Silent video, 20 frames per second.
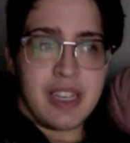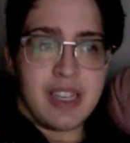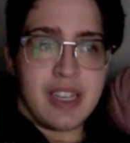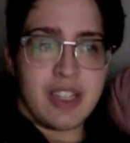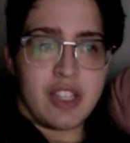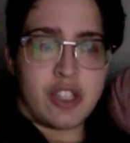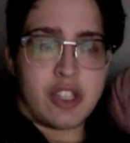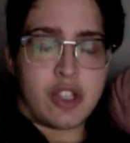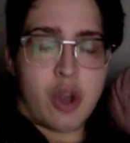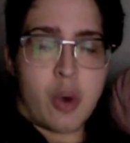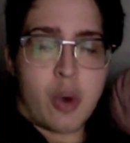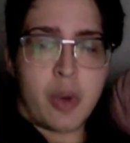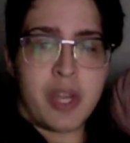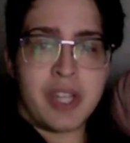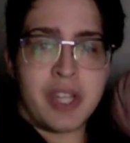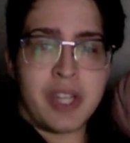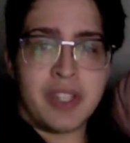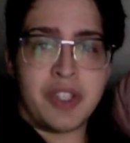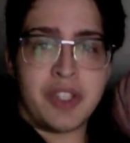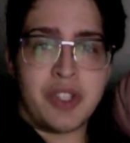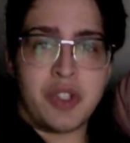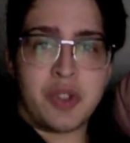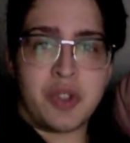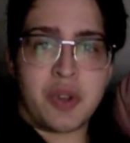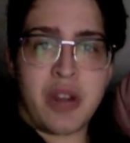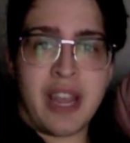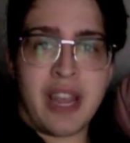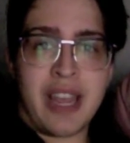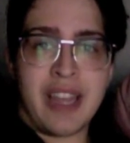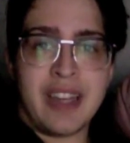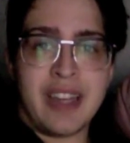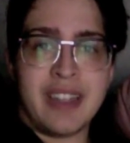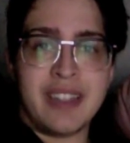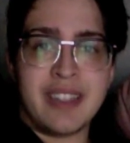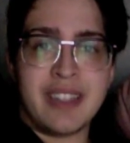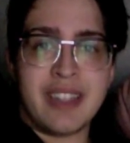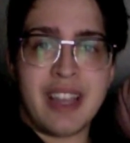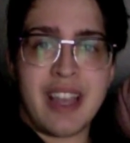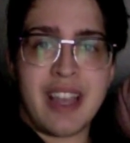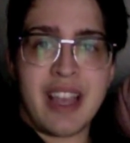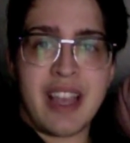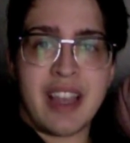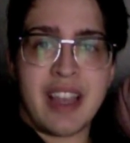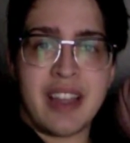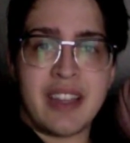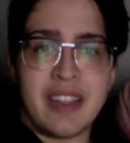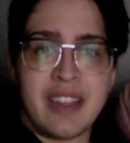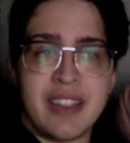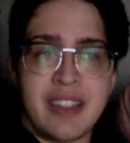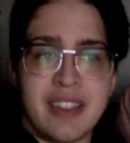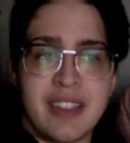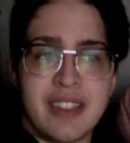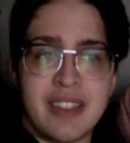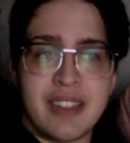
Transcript: so constrained and